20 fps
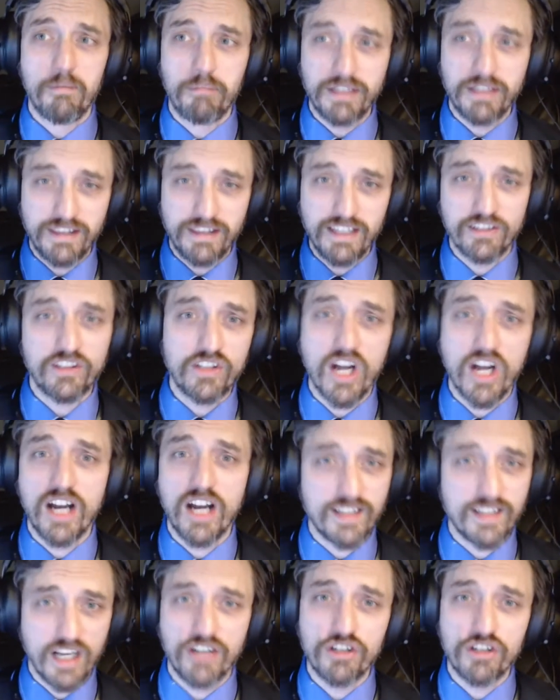but this
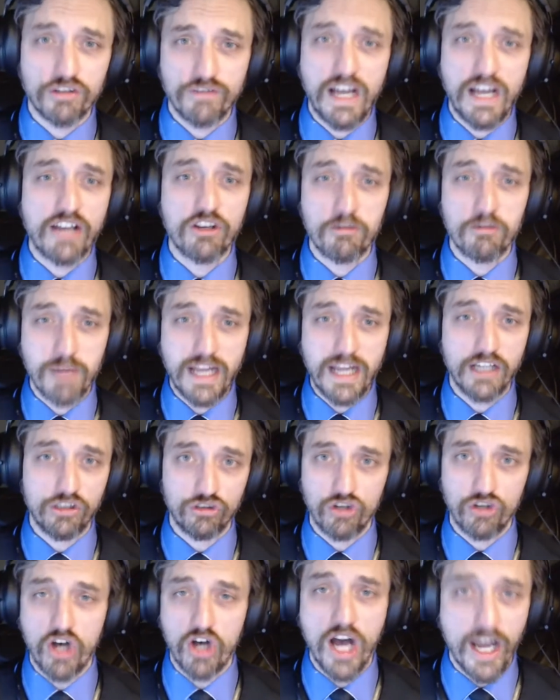stock is undervalued by a
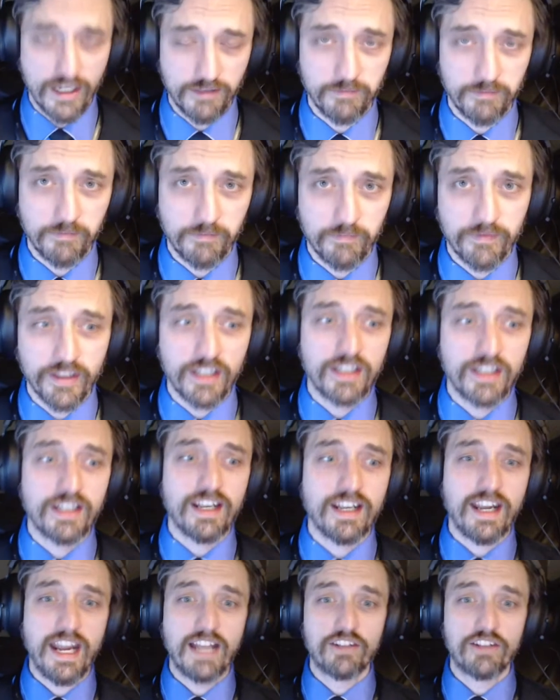lot.
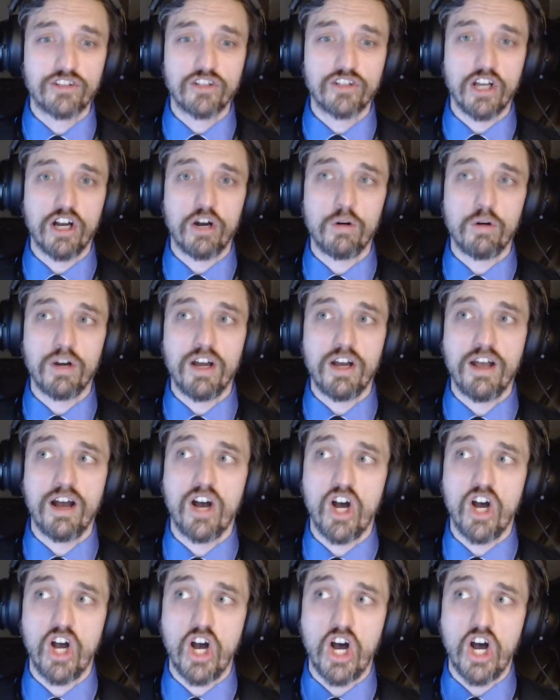And so
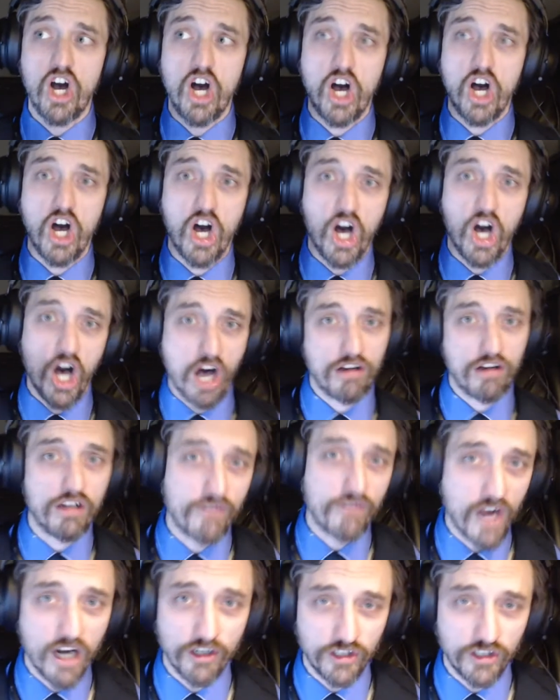
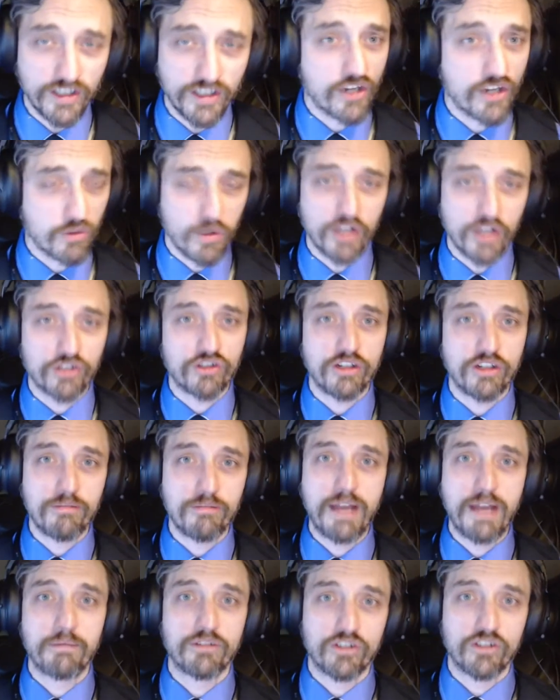all of r slash Wall
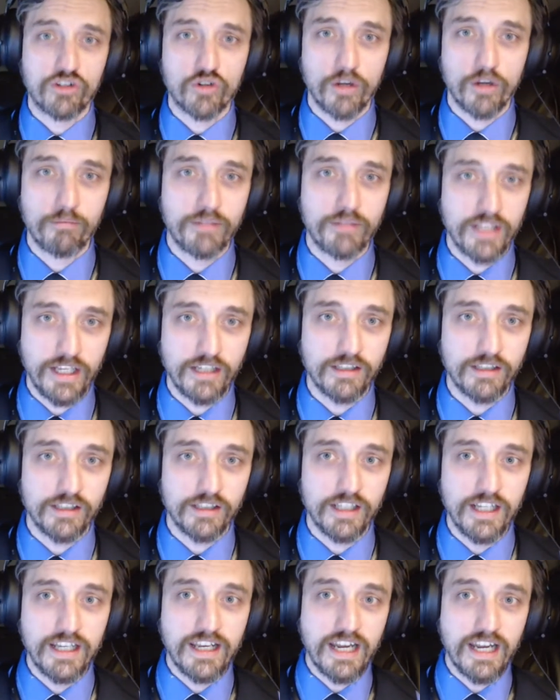Street Bets jumped in
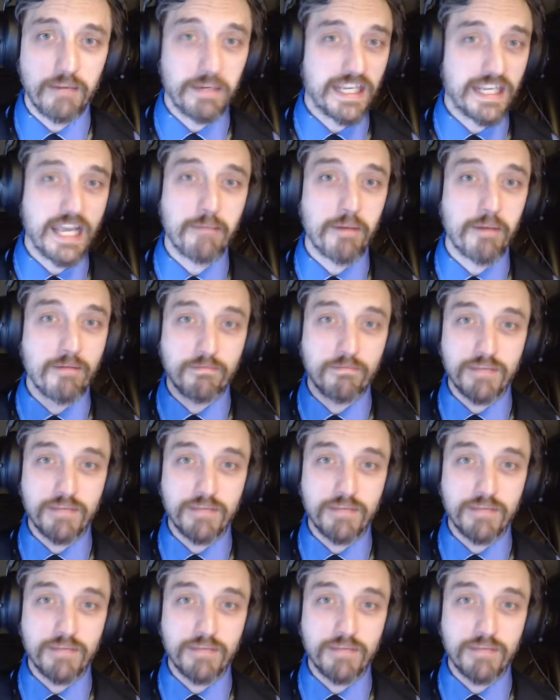and it became a